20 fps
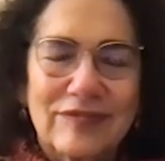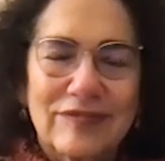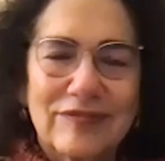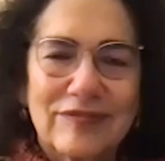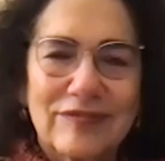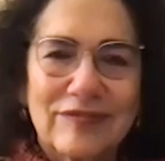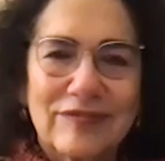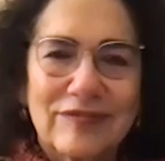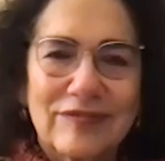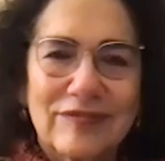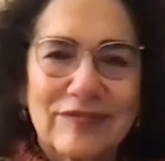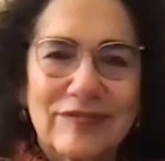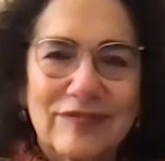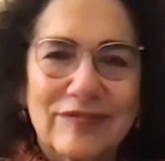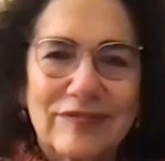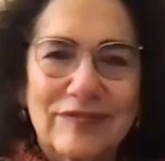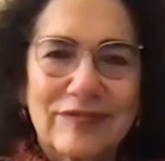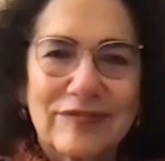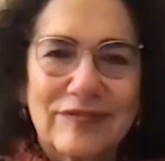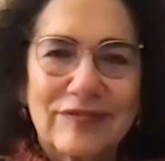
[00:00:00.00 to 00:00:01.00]

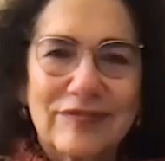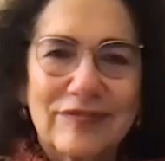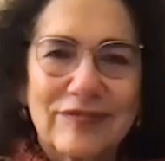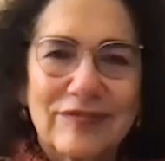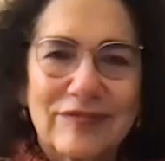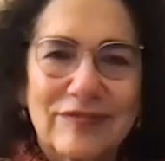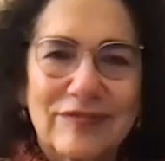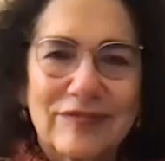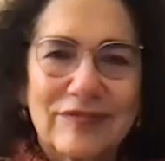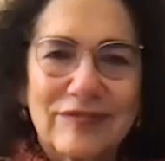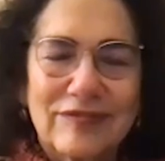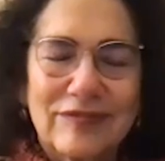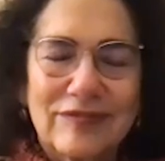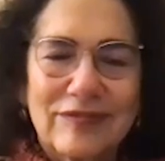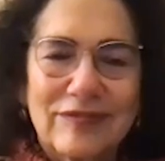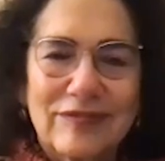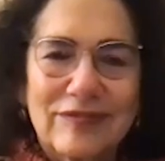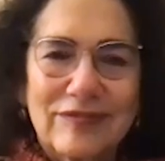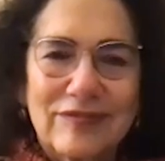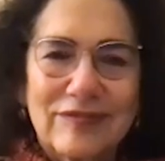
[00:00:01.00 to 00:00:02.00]

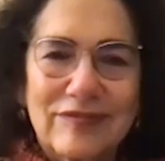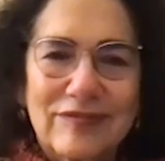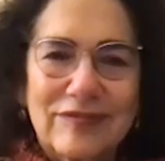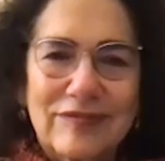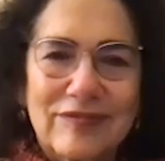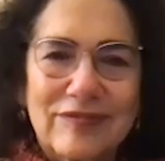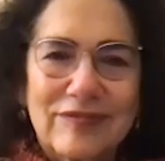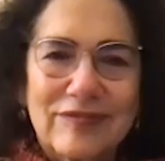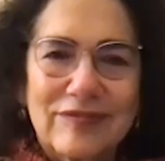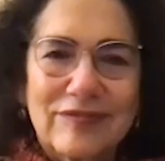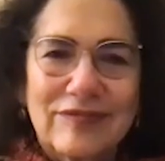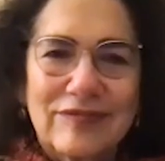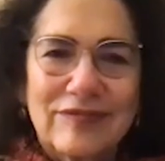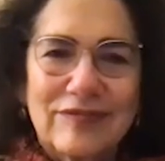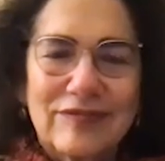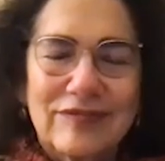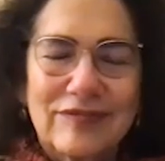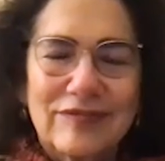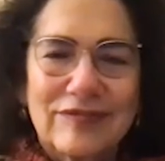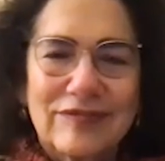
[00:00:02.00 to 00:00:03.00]

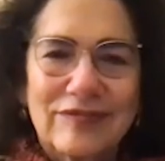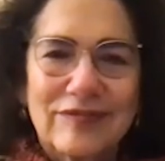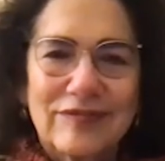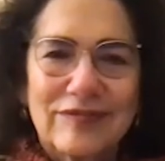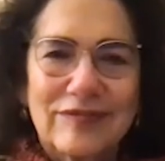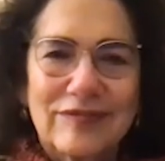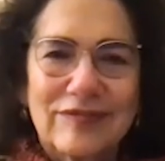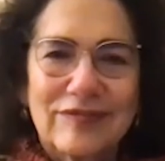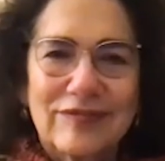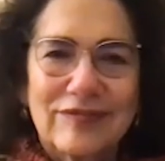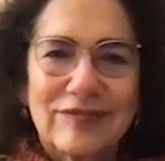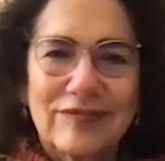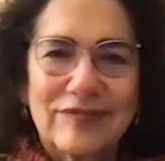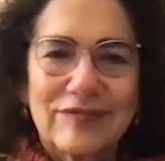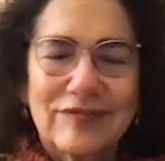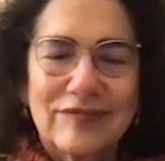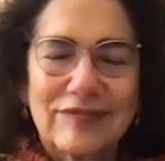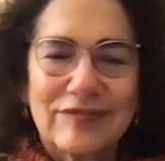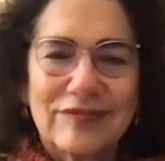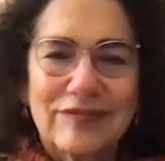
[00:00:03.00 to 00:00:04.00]

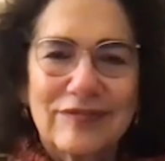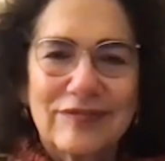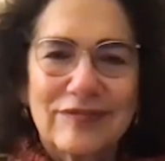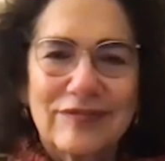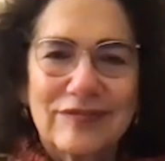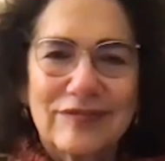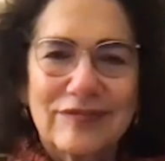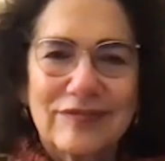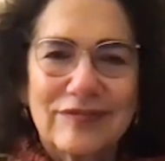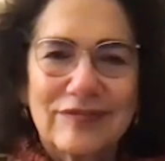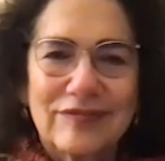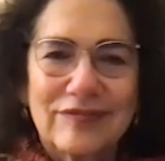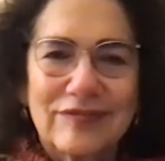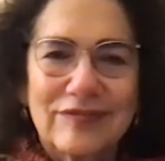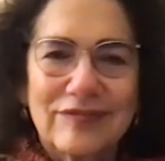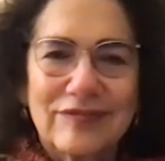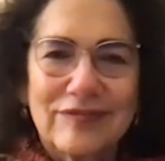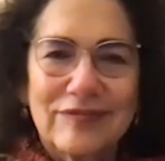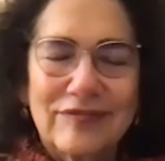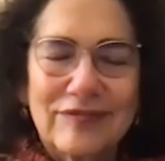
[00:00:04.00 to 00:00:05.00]

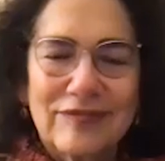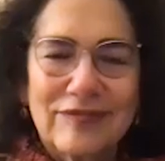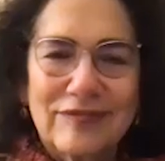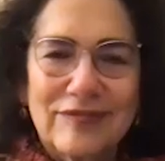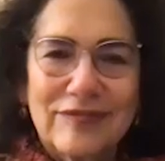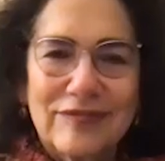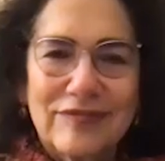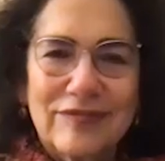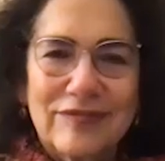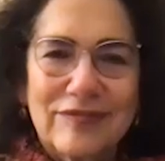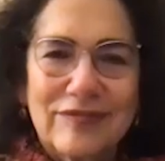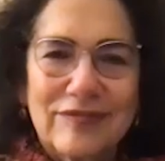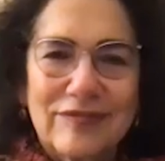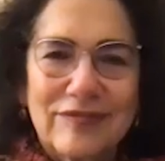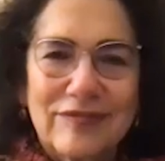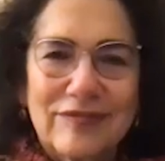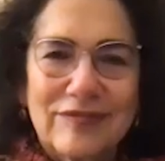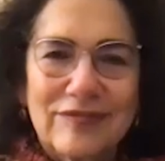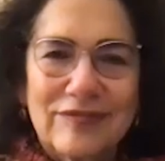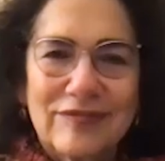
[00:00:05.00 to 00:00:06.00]

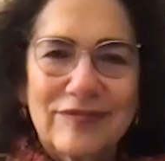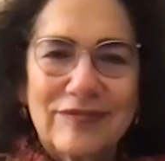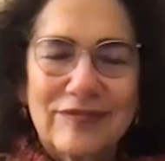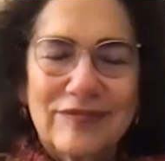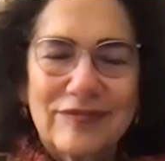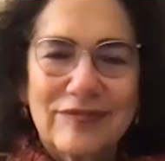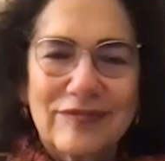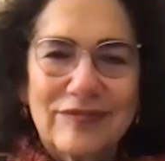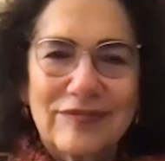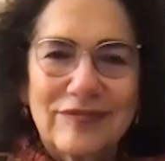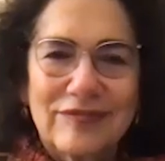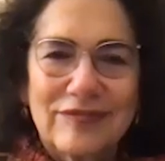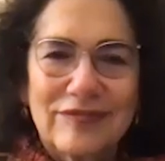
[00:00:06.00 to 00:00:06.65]
[no speech]